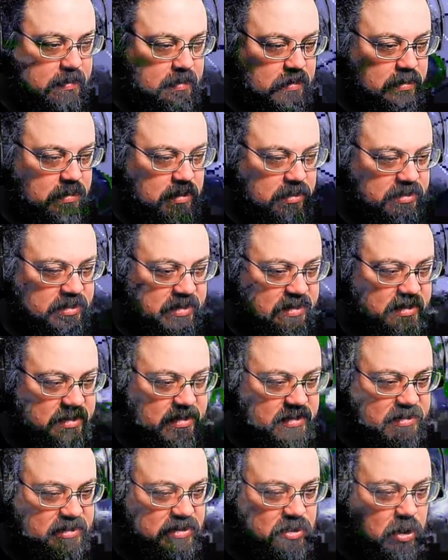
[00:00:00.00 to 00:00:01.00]
Because
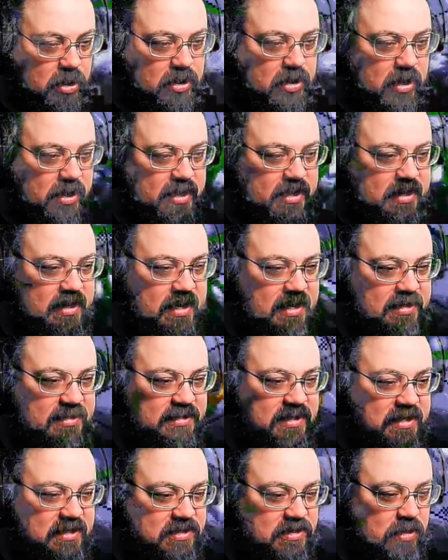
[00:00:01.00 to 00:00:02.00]
it's not like
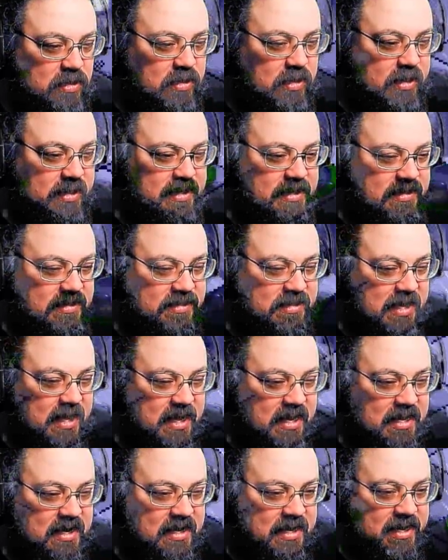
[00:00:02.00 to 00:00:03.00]
it's
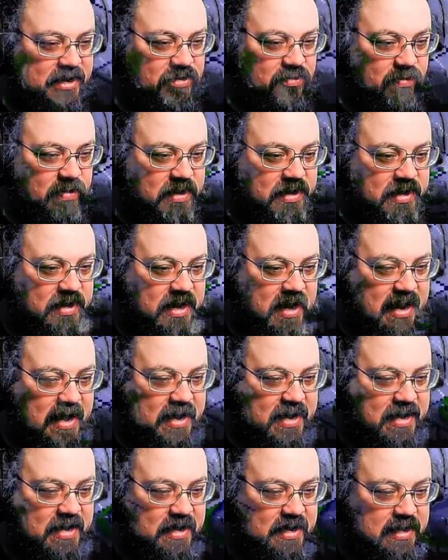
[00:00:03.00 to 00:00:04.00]
literally
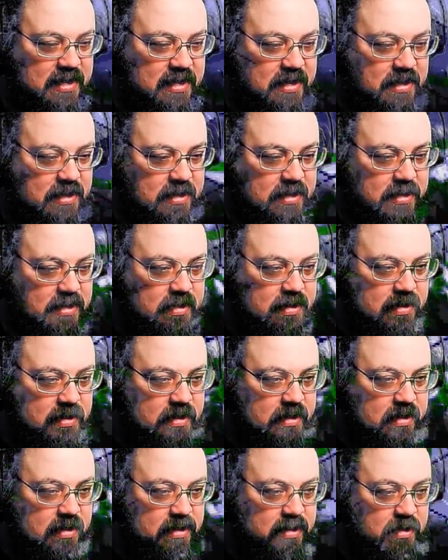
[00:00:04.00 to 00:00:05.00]
a.
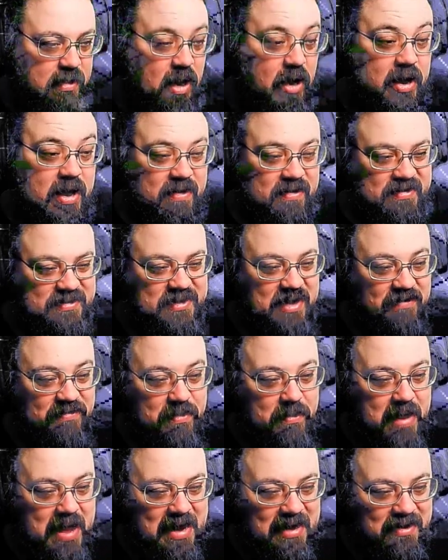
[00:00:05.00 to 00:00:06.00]
Oh yeah, that's the
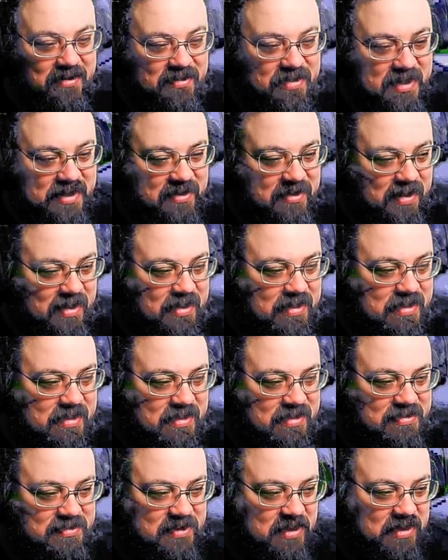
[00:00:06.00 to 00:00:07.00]
other added thing. Like
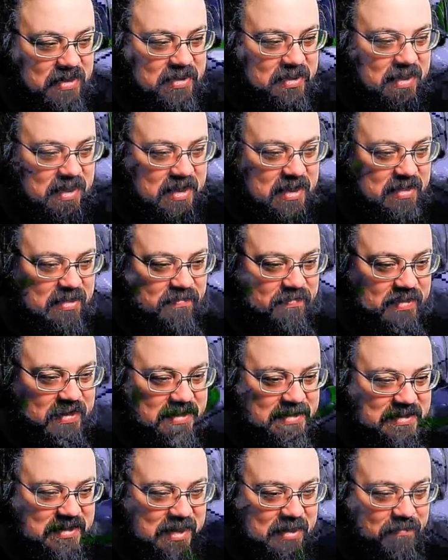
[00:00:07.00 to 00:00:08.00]
these guys, the
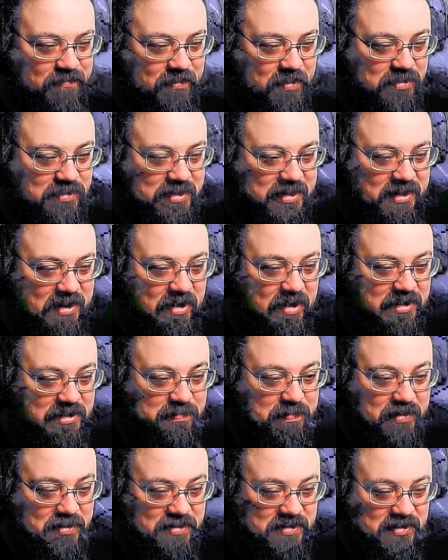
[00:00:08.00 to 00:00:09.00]
flickies are now frozen in ice
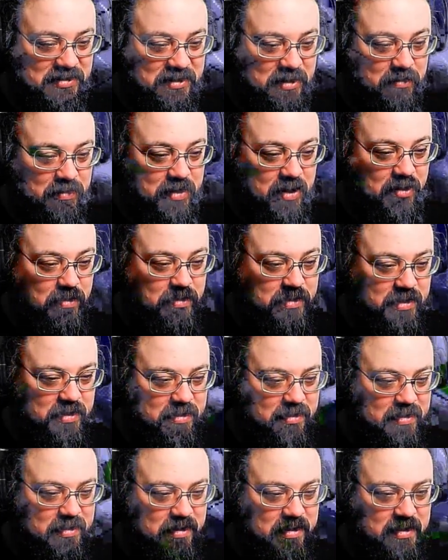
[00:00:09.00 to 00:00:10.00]
because it's so cold,
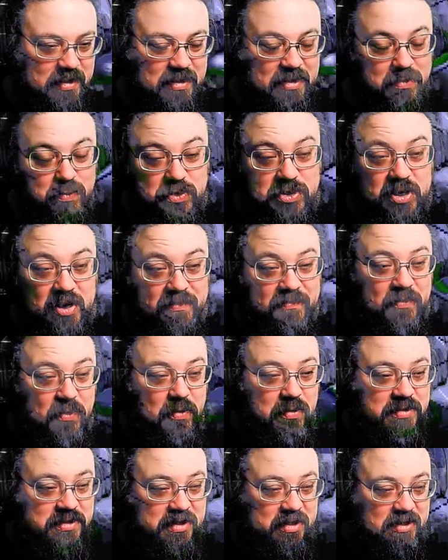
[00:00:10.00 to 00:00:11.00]
which I thought
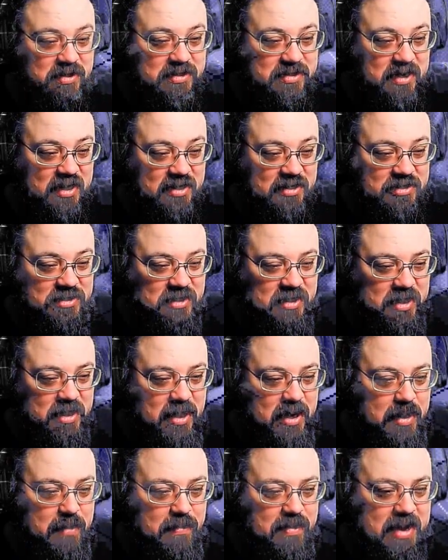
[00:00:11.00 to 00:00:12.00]
was a nice touch.
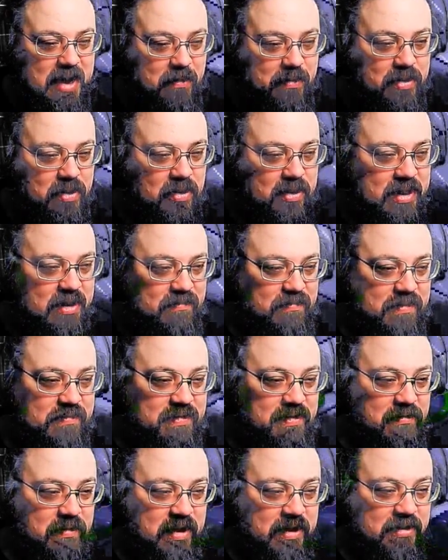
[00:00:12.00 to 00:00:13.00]
But now we got to get
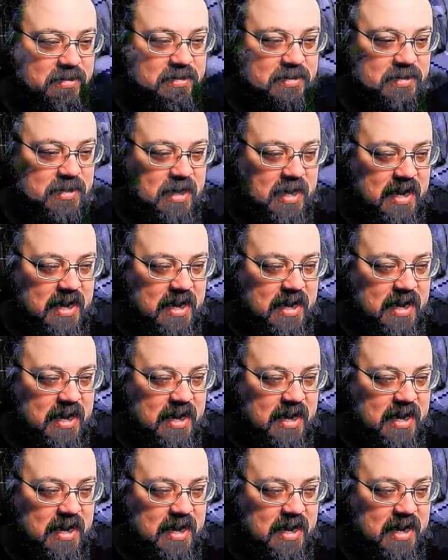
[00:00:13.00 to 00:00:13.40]
50 rings